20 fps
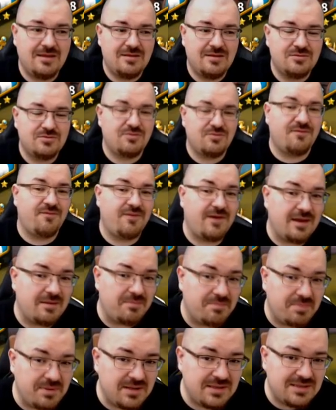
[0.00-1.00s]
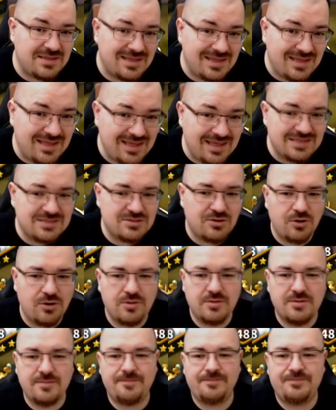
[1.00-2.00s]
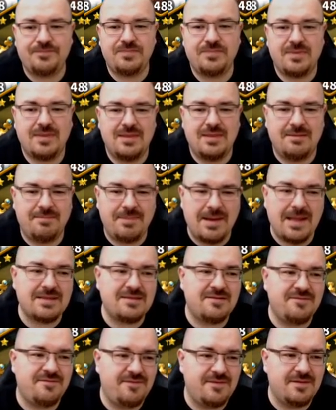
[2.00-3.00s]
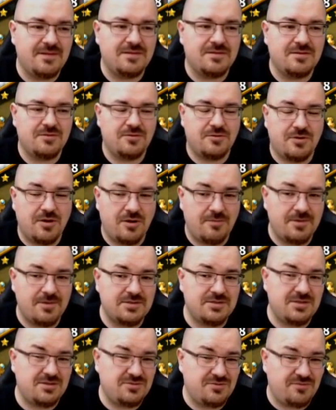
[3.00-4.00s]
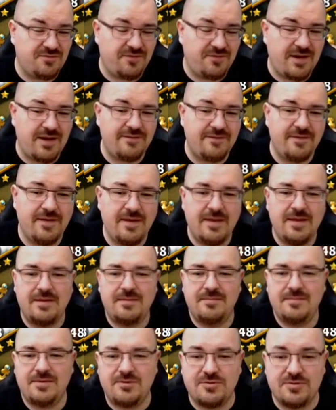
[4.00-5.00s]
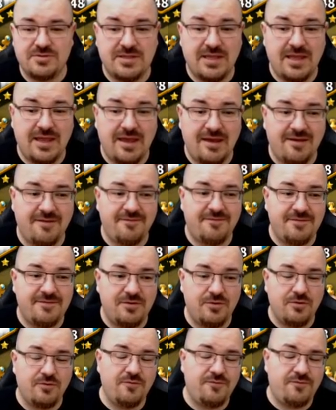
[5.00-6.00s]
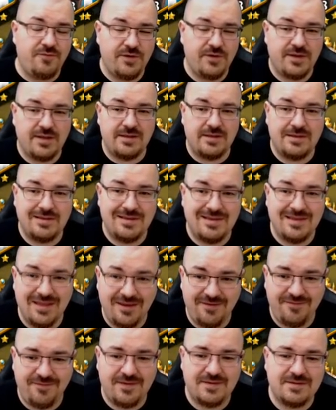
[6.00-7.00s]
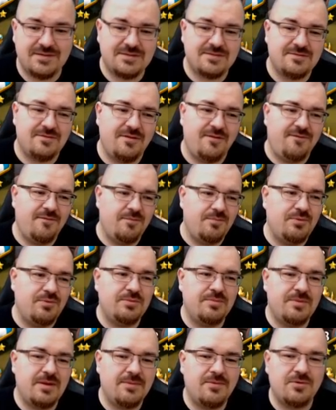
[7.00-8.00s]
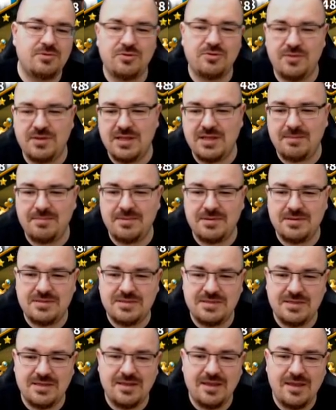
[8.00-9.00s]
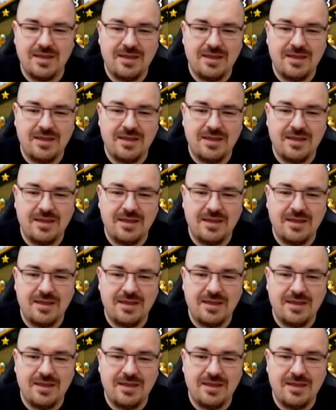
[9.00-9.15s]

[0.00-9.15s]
survivability is on the battlefield or how much they survive because they have no freaking defense. If you put Minamoto with double C,